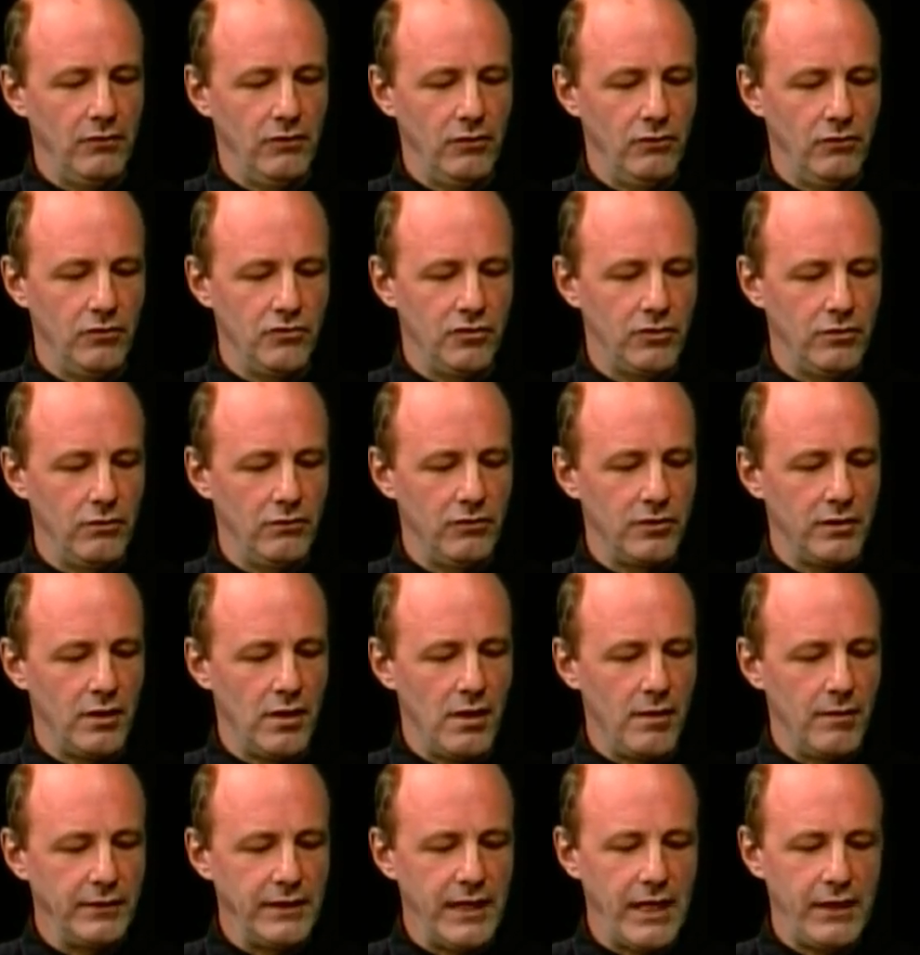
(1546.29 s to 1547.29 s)
there's, there's a
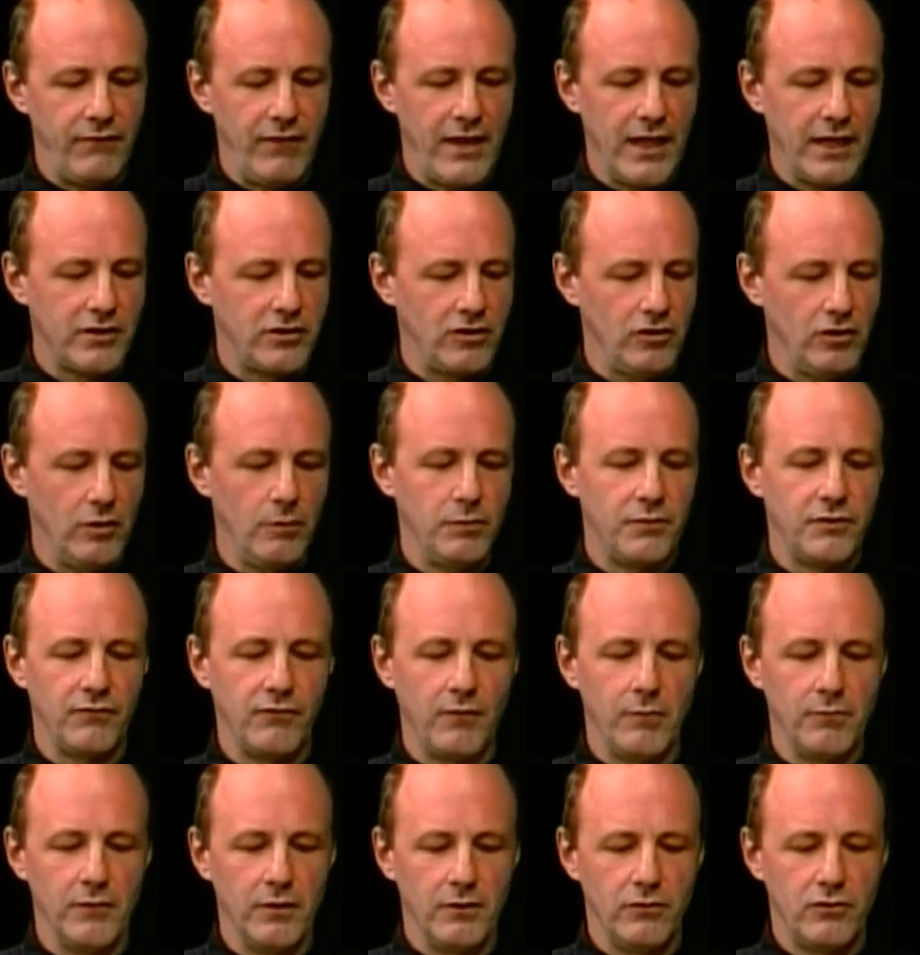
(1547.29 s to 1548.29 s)
lot of excerpts
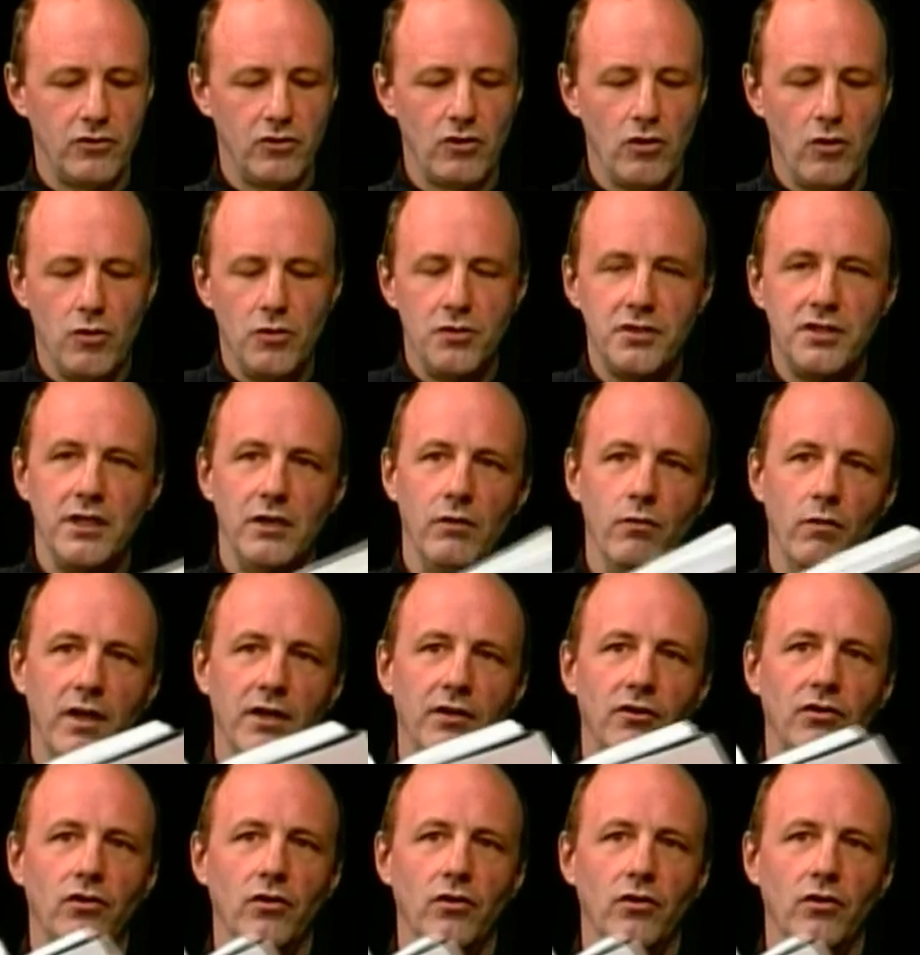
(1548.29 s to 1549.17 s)
from the shows he went